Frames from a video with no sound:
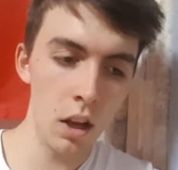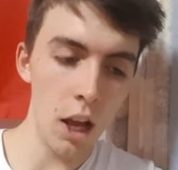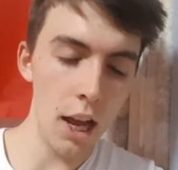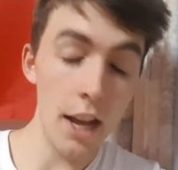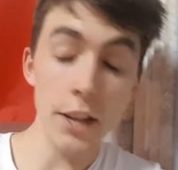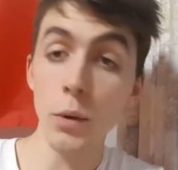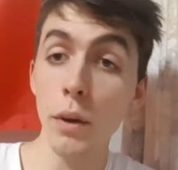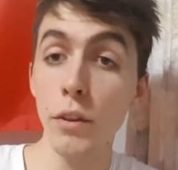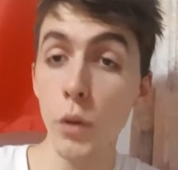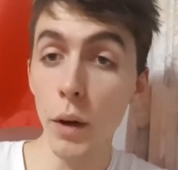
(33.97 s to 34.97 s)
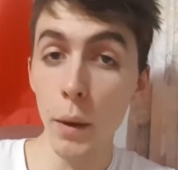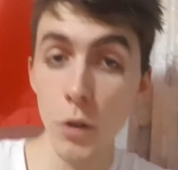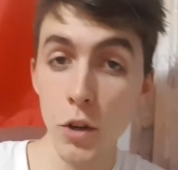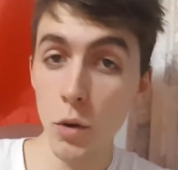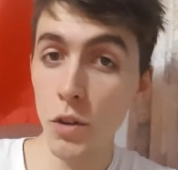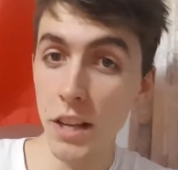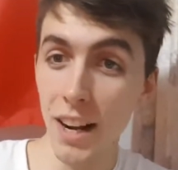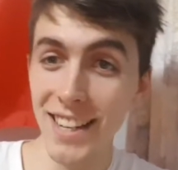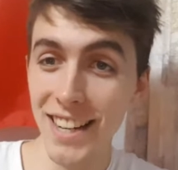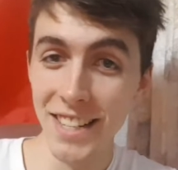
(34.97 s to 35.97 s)
So I thought I would choose the
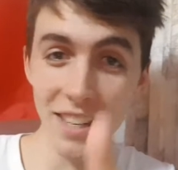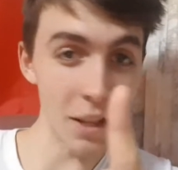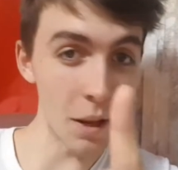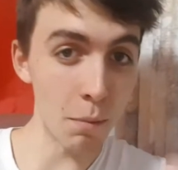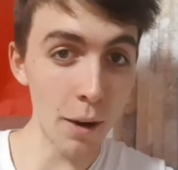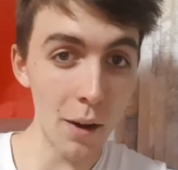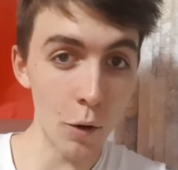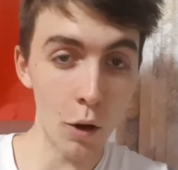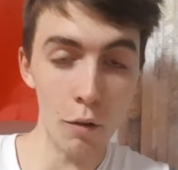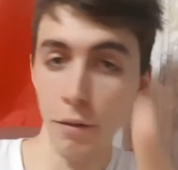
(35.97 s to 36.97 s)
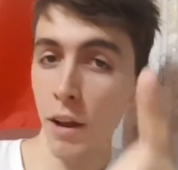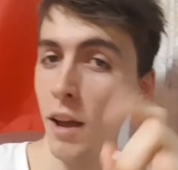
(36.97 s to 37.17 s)
identity that I'm proud of